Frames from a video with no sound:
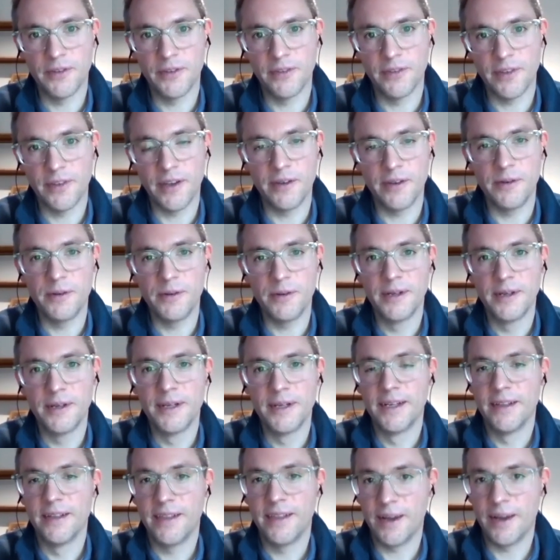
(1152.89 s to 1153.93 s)
So
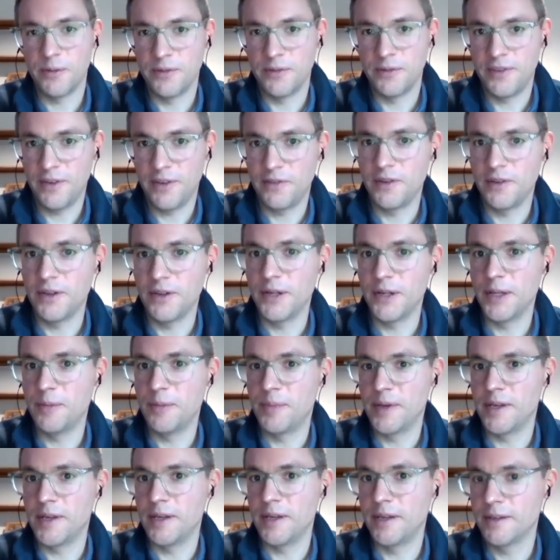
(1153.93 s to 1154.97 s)
that would definitely
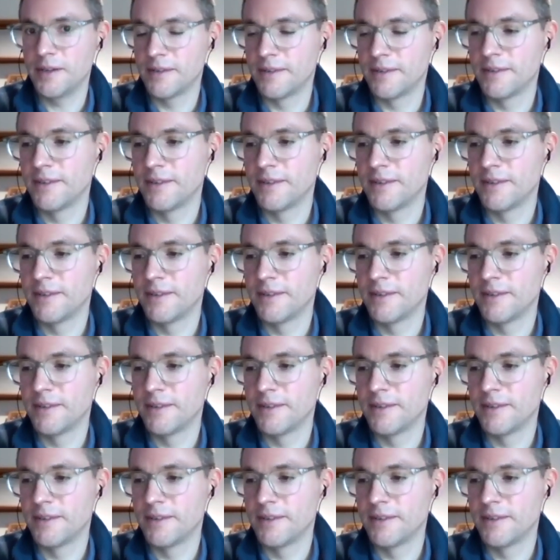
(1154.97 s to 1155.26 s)
be